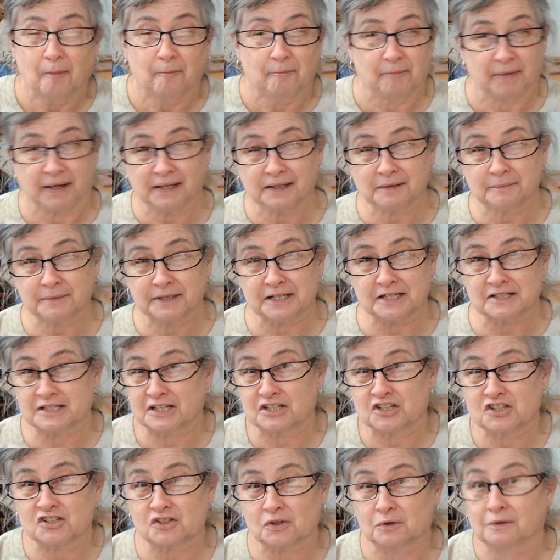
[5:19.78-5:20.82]
mainly because
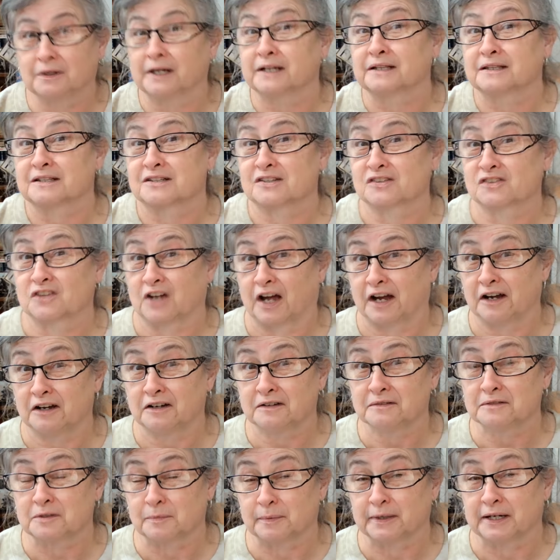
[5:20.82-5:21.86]
I just don't like the
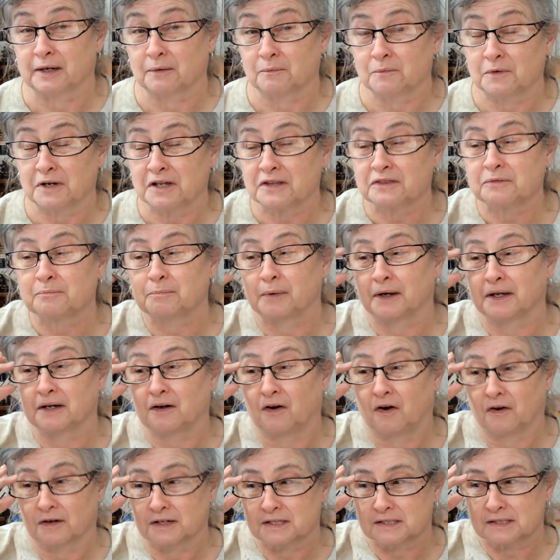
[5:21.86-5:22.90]
style to begin with, but
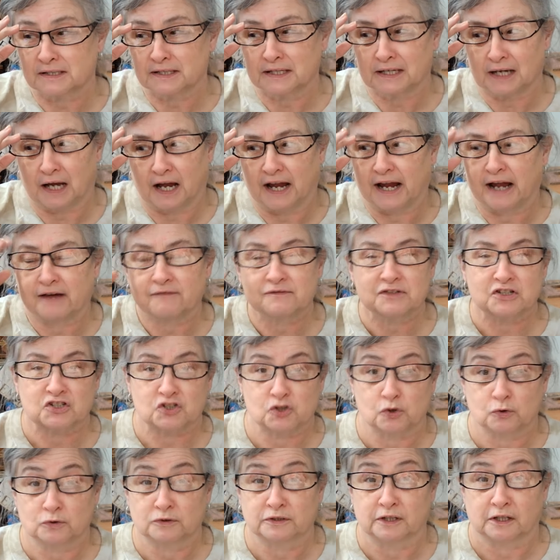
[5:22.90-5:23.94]
honestly, I haven't
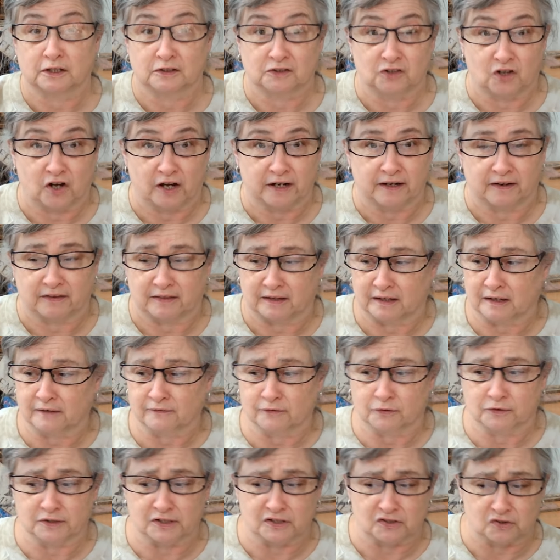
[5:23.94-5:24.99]
sold a lot. I think
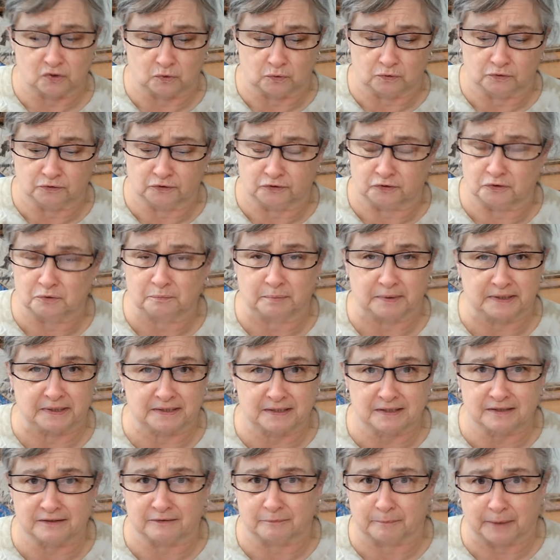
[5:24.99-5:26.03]
I've only sold two
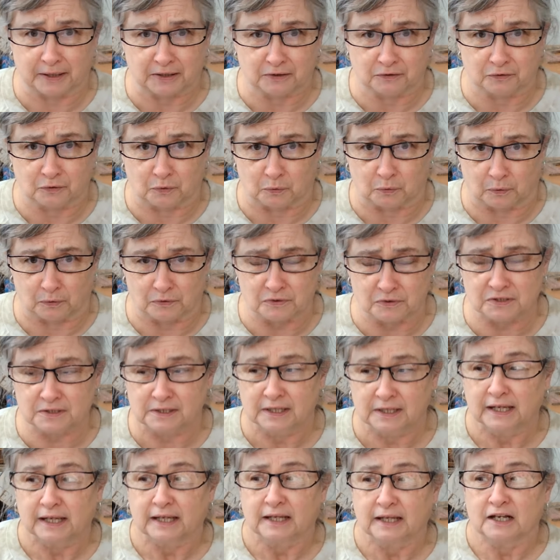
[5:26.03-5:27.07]
pieces of Michael Kors.
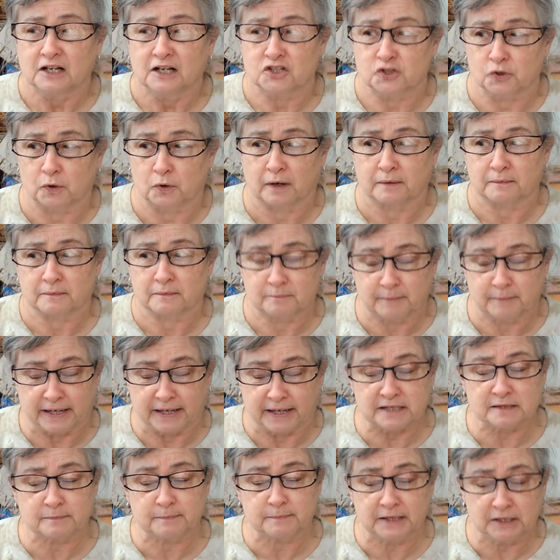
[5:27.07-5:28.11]
So it
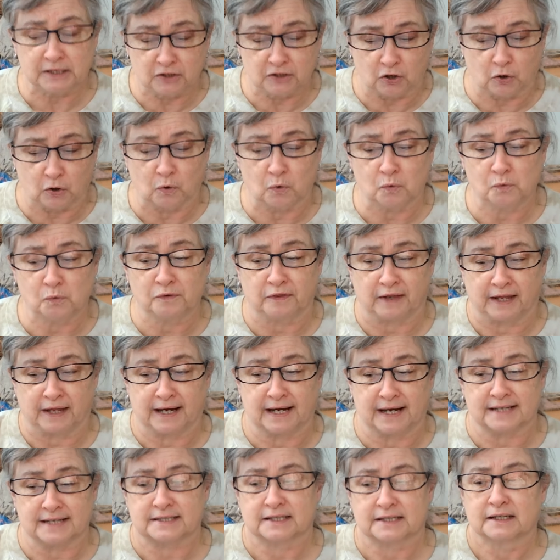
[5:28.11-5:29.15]
makes me know
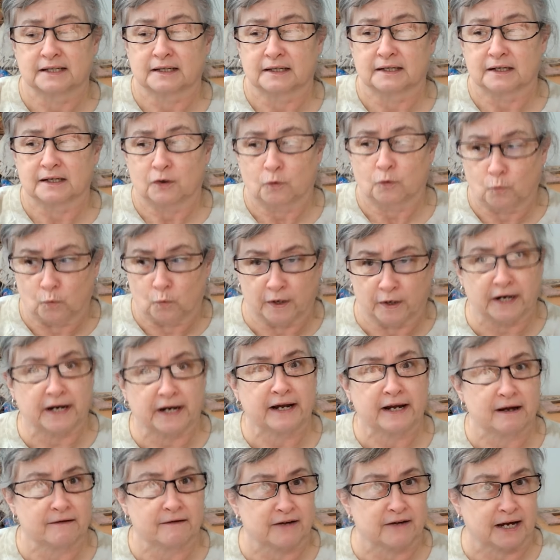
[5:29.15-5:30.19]
that what I
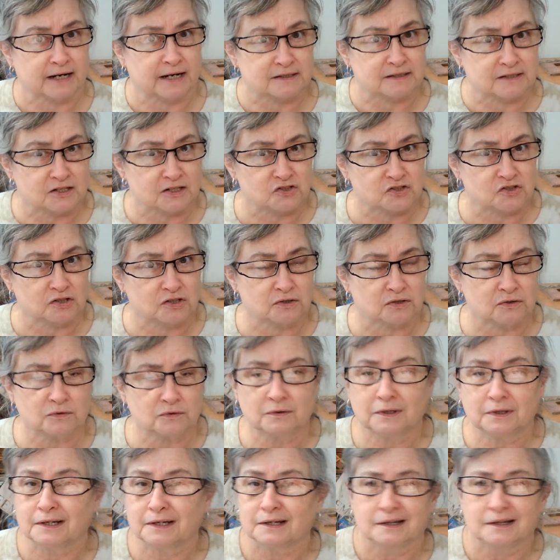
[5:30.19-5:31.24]
have access
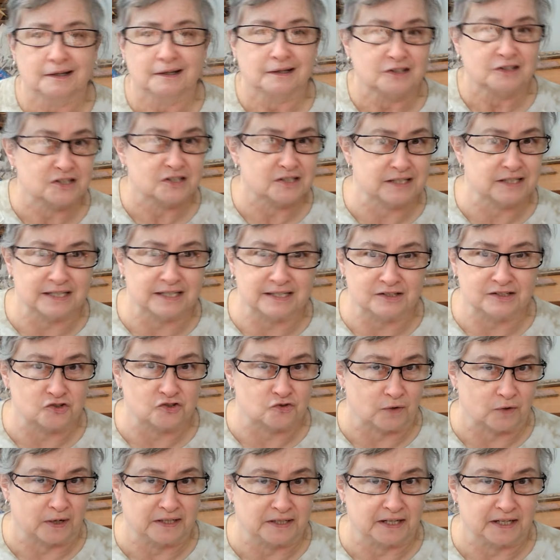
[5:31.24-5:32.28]
to just isn't
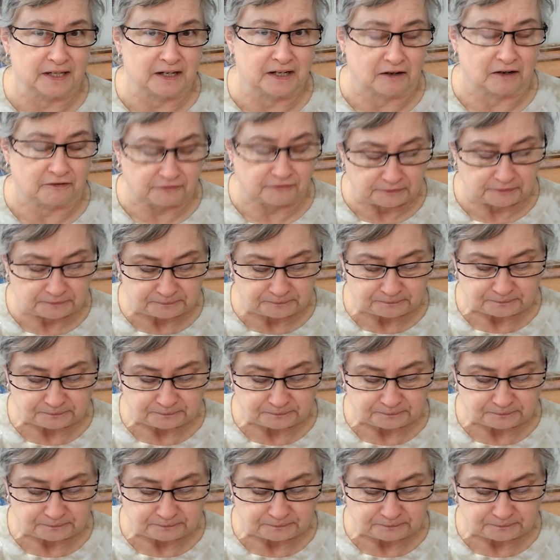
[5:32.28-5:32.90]
trendy enough.